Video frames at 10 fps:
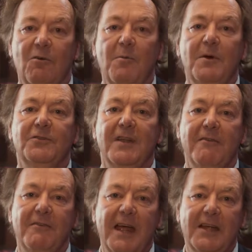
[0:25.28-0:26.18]
Almost
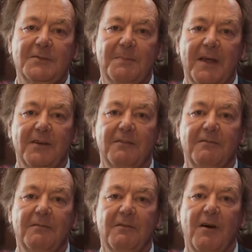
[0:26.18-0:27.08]
every aspect
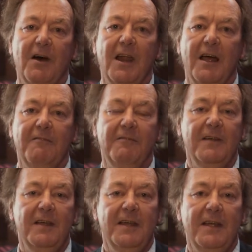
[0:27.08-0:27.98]
of our life
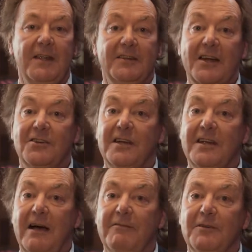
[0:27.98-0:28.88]
is actually
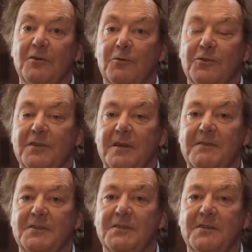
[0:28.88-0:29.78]
governed or
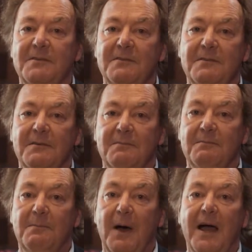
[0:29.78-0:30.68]
serviced
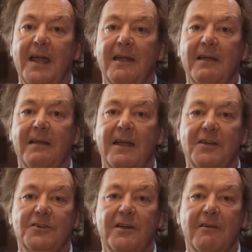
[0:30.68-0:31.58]
by
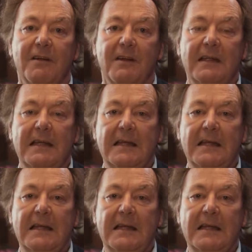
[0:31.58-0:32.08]
engineering.